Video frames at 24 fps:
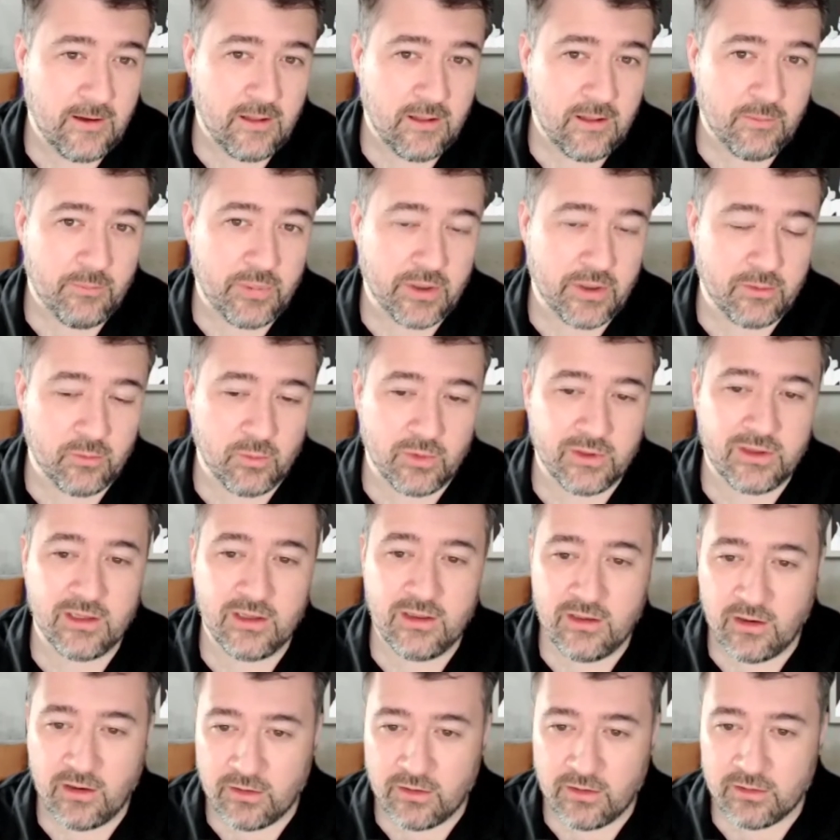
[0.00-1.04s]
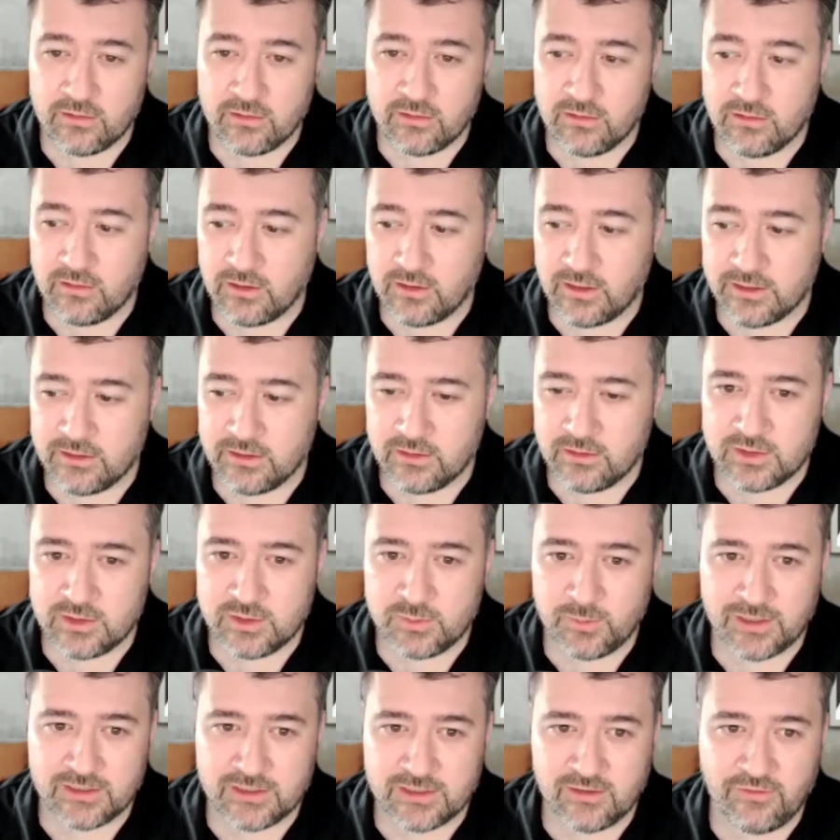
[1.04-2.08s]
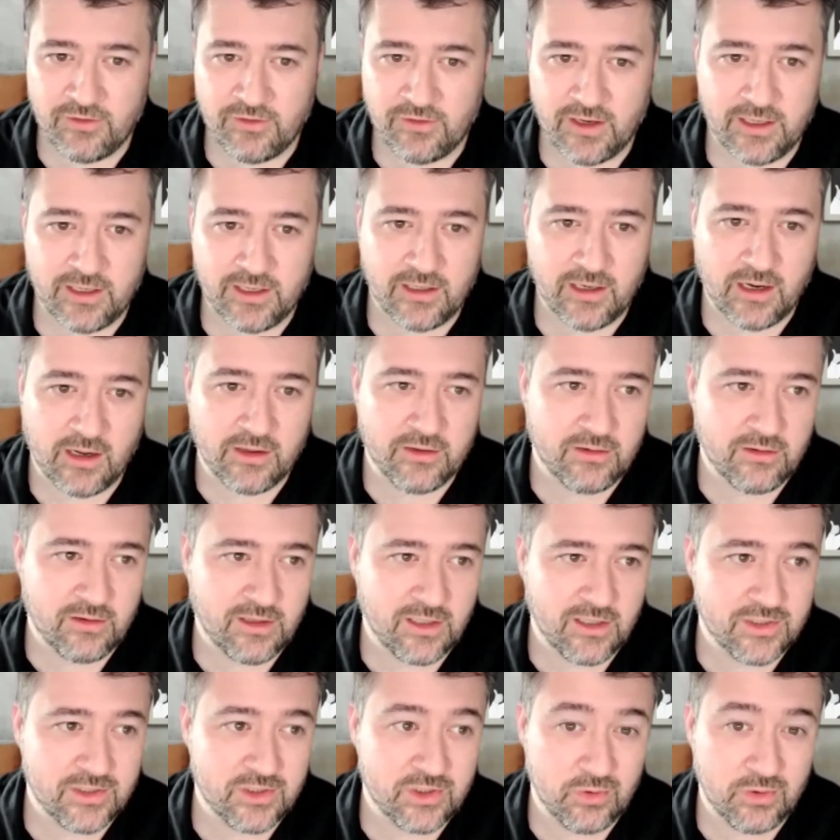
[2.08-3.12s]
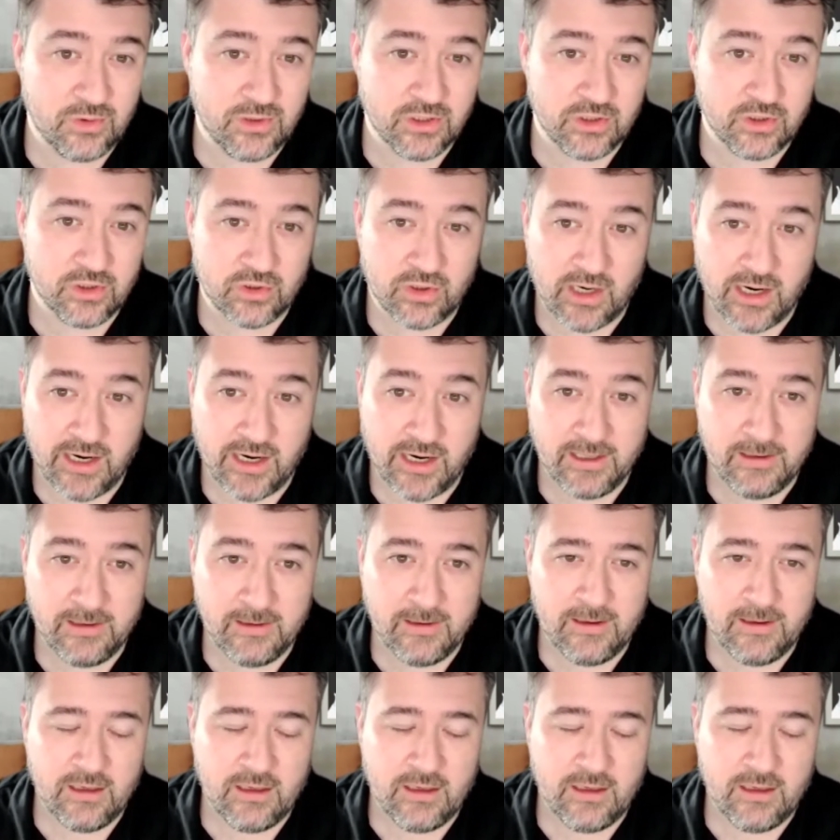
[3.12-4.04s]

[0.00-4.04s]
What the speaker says: But within the article, I do specify other things you can try.